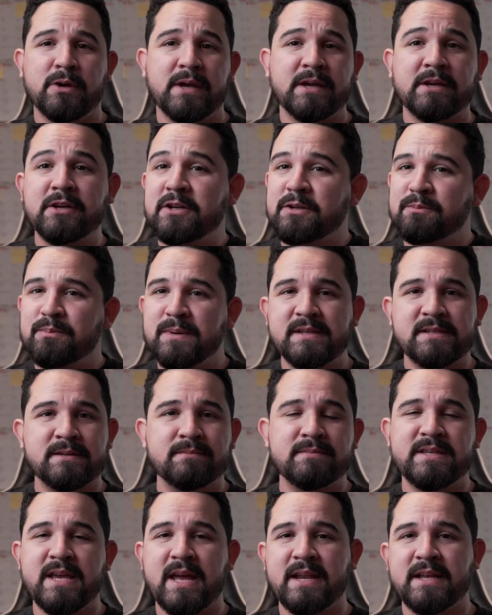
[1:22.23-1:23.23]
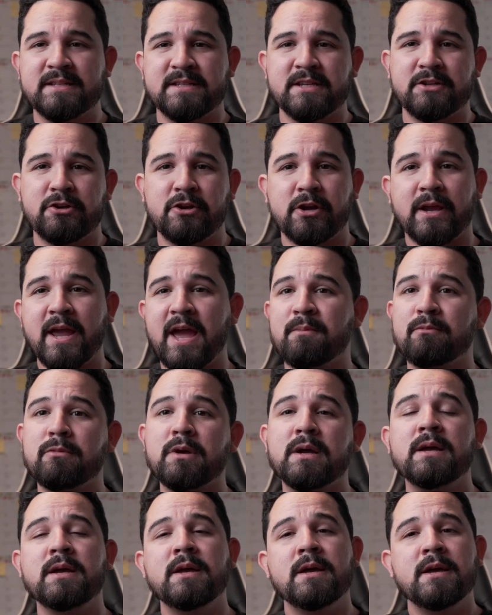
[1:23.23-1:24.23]
It could be some settings in your
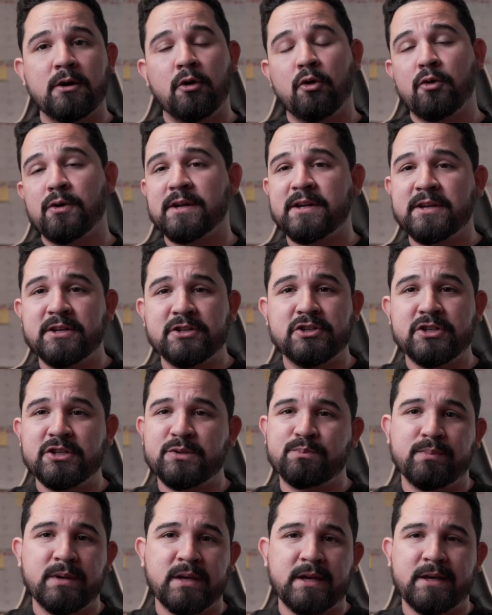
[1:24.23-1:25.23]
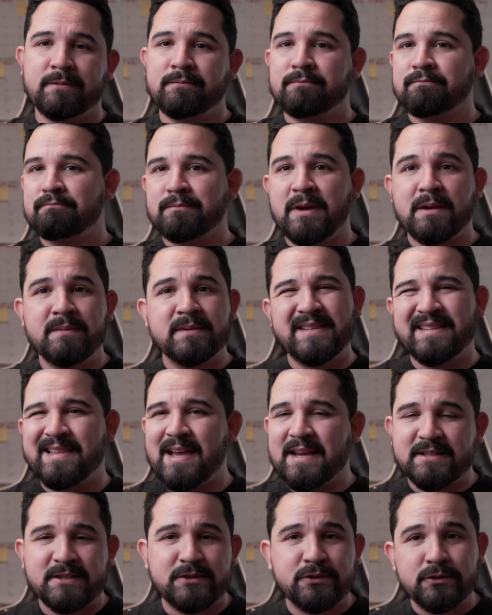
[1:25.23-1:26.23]
camera or it could just be maybe the
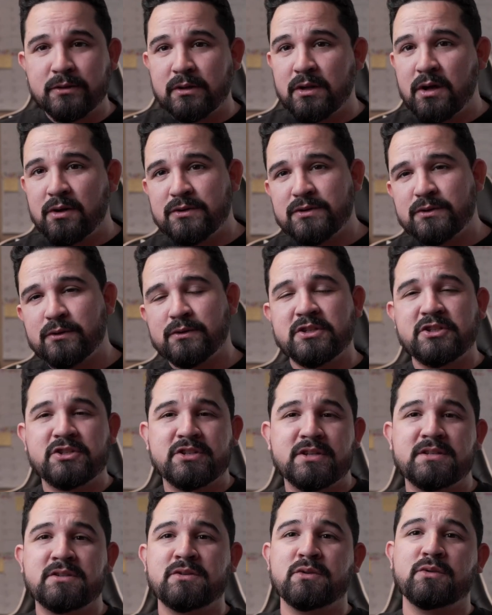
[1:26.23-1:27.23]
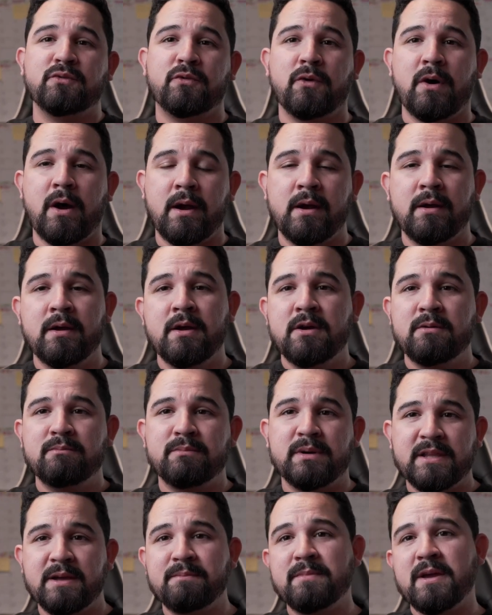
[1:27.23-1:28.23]
light's too close or it's just too far.
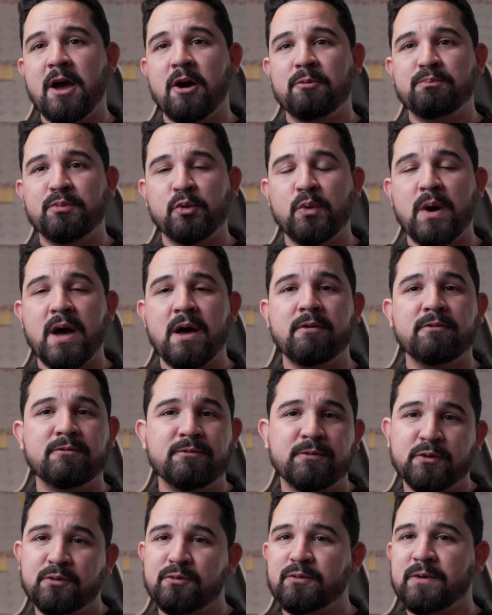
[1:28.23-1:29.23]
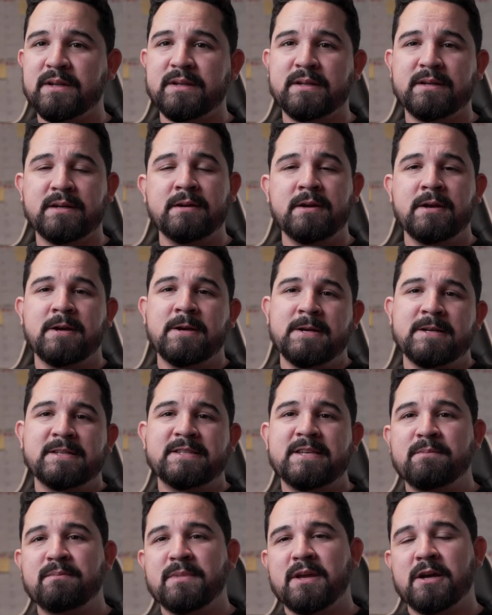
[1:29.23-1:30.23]
But let me help you out. Feel free to
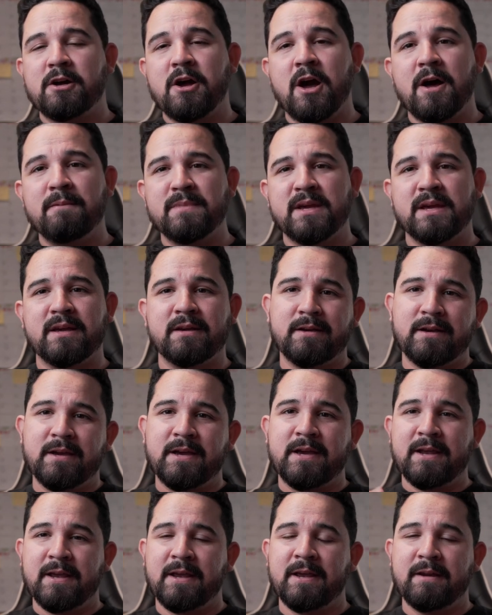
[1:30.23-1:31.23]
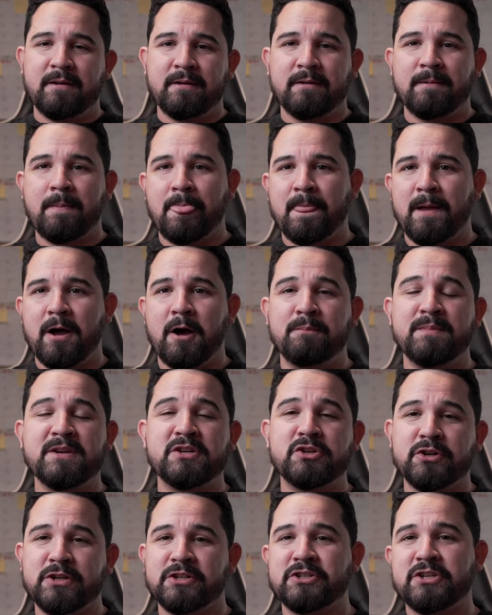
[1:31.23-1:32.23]
send me a comment and I'll be
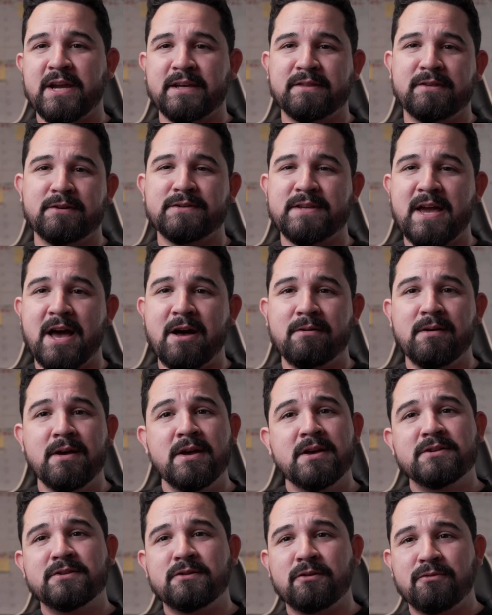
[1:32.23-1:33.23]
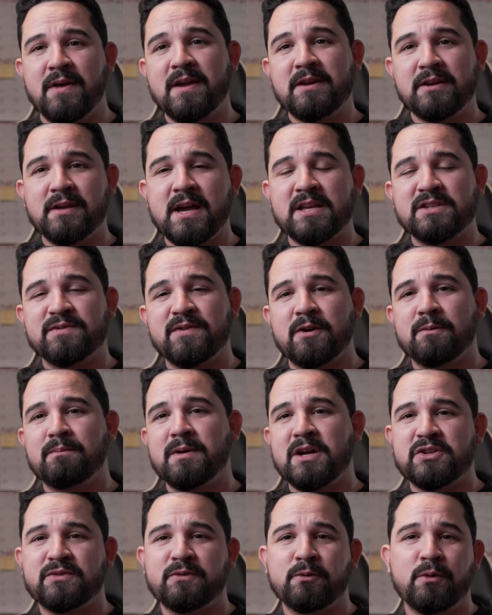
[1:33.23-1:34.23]
sure to check those out. So thank you guys very
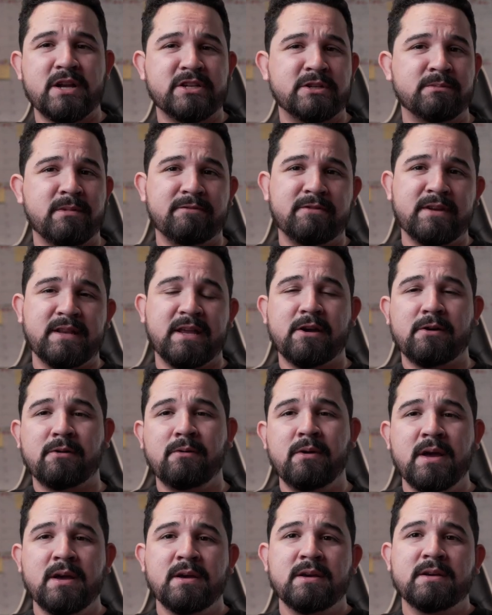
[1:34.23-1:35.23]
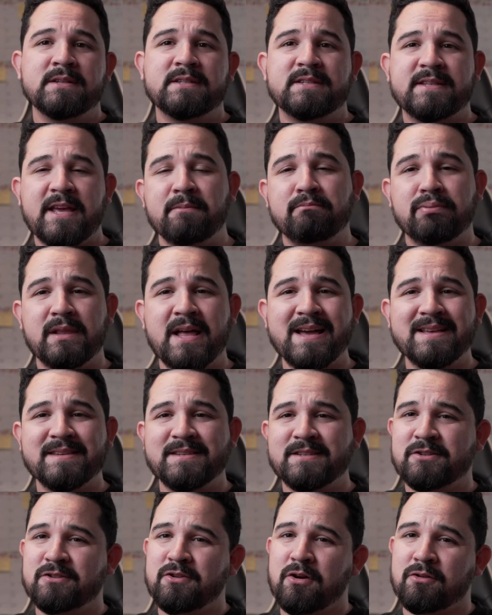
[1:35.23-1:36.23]
much for watching my video. Stay
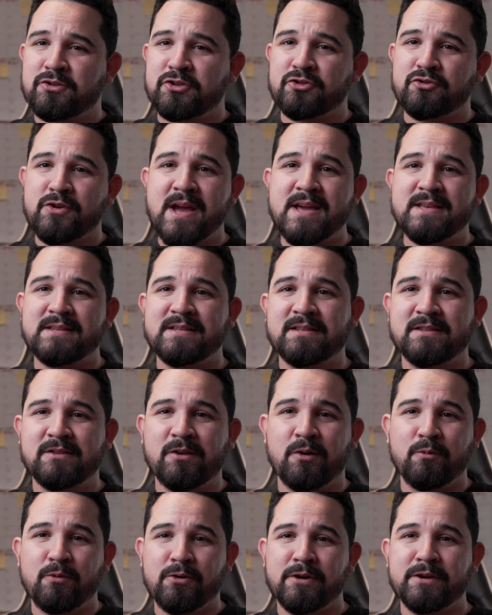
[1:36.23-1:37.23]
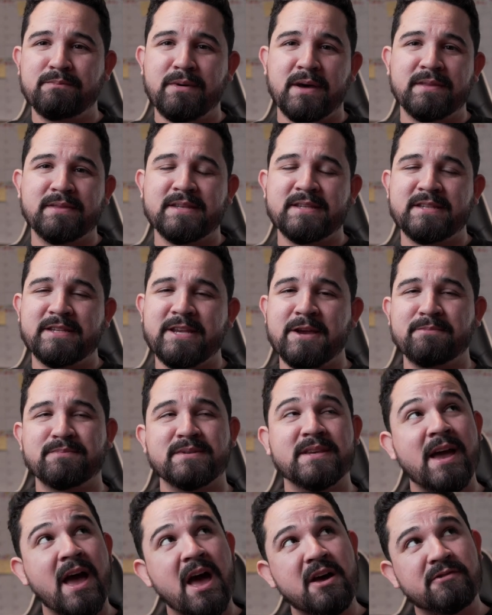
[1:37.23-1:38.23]
blessed, don't stress, don't worry about the
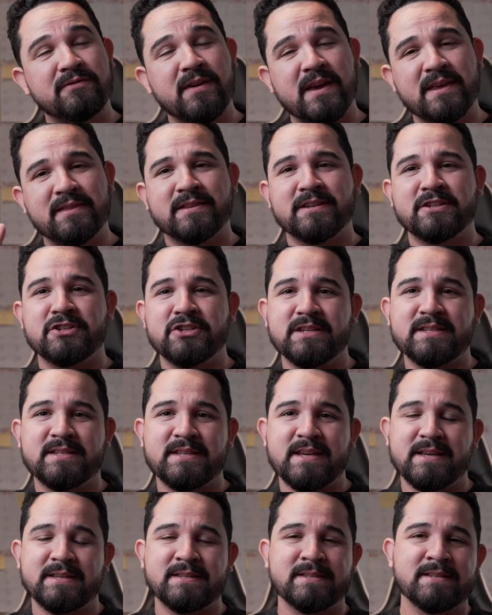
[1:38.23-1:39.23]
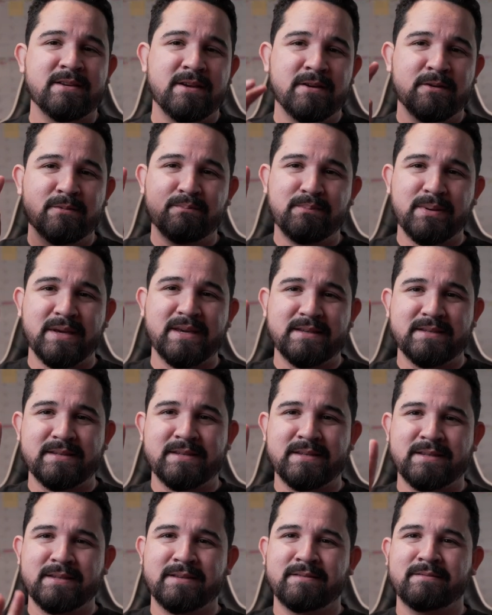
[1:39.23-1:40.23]
steps, have faith in Jesus.
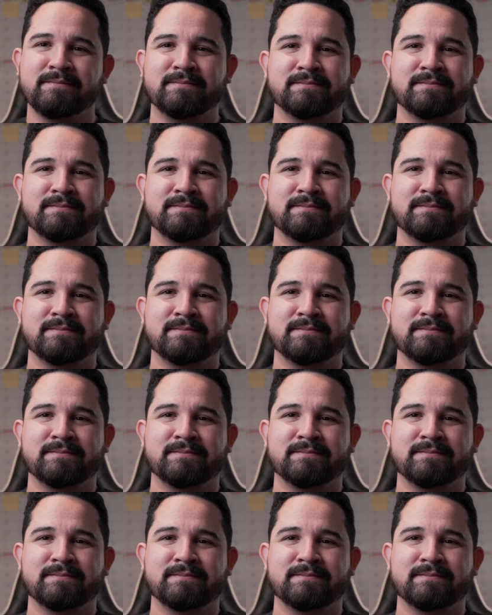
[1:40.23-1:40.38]
Peace.